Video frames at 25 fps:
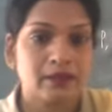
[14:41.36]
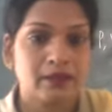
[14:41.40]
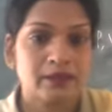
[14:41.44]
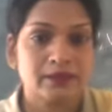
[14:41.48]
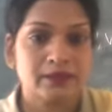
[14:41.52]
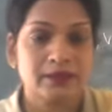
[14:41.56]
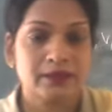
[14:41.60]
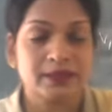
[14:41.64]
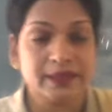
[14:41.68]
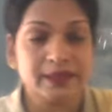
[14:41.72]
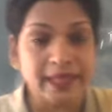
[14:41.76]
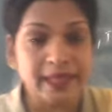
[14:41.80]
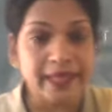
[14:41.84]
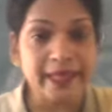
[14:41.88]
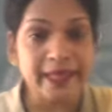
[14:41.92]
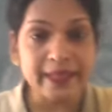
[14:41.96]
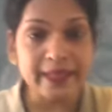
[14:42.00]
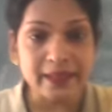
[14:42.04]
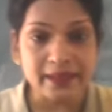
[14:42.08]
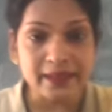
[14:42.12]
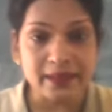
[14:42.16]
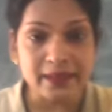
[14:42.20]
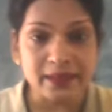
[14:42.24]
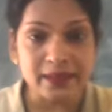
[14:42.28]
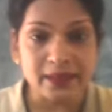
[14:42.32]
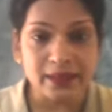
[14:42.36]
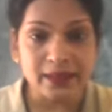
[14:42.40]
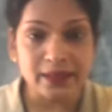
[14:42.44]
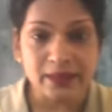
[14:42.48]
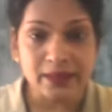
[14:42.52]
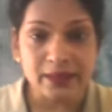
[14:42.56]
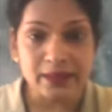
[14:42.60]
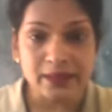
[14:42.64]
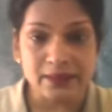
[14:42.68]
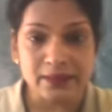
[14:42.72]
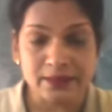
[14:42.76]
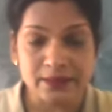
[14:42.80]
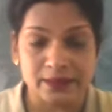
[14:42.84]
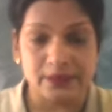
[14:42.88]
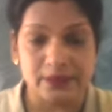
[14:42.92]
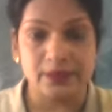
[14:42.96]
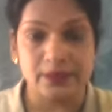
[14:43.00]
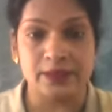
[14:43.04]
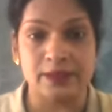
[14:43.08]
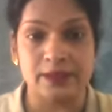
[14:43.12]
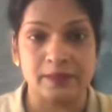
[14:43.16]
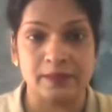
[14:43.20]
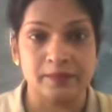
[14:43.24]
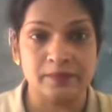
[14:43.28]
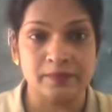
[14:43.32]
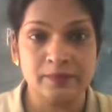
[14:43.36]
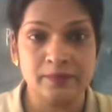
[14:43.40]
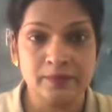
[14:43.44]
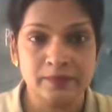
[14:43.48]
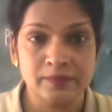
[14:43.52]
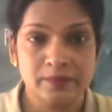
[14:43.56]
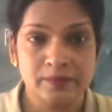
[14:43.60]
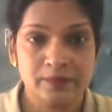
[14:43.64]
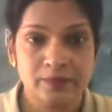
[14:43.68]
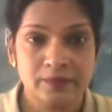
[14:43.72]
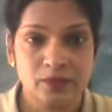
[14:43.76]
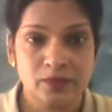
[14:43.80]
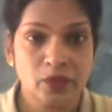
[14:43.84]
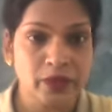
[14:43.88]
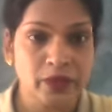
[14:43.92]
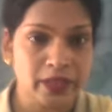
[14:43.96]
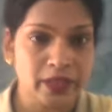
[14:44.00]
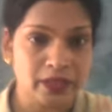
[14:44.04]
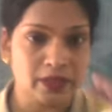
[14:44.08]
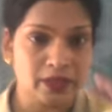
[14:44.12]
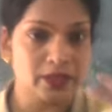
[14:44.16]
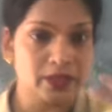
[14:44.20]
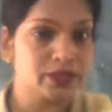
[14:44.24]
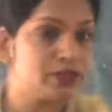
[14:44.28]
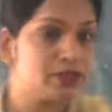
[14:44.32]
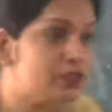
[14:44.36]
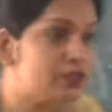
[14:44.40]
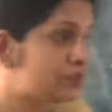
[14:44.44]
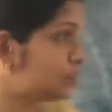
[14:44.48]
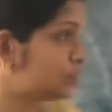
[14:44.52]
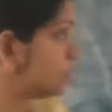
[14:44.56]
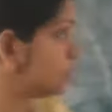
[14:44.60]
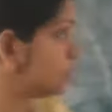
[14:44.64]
state the system, okay, this is the